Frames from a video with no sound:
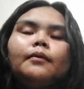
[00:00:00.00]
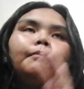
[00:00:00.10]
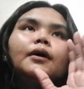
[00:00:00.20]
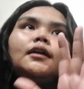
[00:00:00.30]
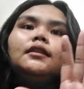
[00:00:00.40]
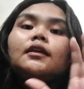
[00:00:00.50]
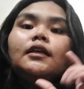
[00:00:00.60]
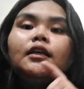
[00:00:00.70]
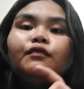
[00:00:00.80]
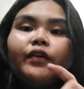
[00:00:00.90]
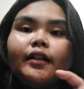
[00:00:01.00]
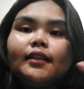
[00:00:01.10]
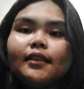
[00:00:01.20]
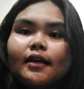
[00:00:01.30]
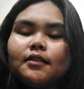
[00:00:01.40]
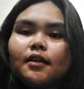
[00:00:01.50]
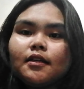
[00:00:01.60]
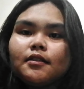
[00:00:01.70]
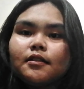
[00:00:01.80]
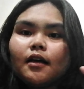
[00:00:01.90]
But he failed the test
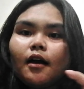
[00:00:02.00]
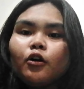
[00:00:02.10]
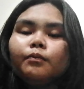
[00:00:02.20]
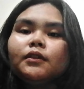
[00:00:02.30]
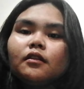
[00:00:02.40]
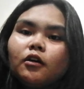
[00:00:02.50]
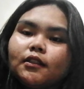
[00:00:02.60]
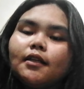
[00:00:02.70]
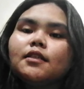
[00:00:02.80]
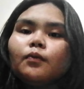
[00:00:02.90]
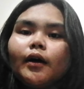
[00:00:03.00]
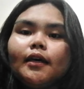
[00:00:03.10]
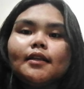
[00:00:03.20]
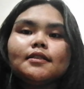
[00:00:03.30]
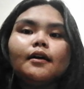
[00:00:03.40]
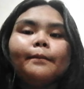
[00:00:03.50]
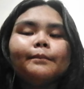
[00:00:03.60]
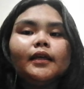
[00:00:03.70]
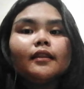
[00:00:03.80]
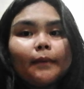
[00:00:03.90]
is a complete thought. That is why it is the
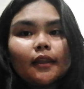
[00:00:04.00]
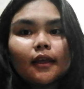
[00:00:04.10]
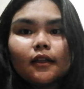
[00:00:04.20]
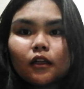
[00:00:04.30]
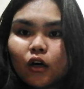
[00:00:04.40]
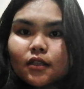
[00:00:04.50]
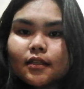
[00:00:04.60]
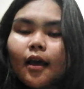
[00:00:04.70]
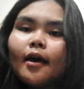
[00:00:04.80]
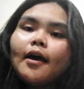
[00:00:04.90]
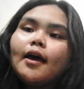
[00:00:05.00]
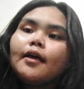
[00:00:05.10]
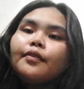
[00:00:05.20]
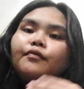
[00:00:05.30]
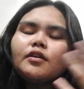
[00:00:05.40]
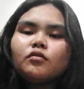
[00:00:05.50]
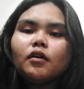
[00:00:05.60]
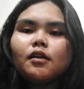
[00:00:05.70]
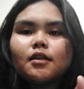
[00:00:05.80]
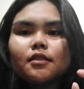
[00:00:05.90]
independent clause, and the first
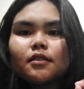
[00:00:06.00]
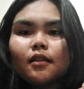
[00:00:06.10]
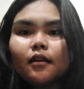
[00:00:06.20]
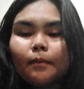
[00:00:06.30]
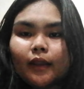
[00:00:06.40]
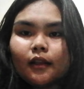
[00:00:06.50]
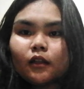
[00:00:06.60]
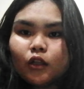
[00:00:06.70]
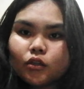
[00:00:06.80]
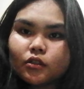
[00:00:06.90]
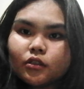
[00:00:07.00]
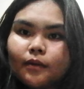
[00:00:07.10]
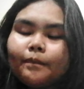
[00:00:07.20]
one is the dependent clause.